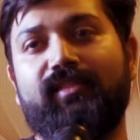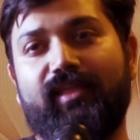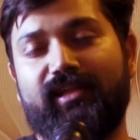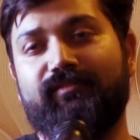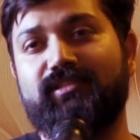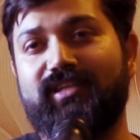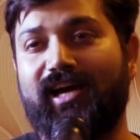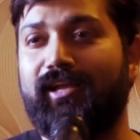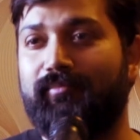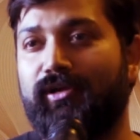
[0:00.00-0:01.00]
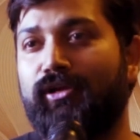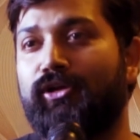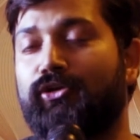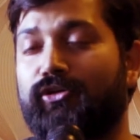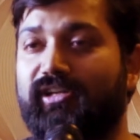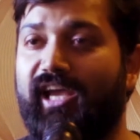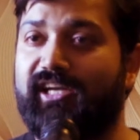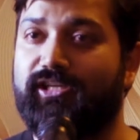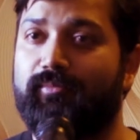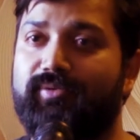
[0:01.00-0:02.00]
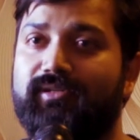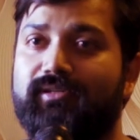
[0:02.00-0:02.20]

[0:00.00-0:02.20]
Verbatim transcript: that even time couldn't catch up.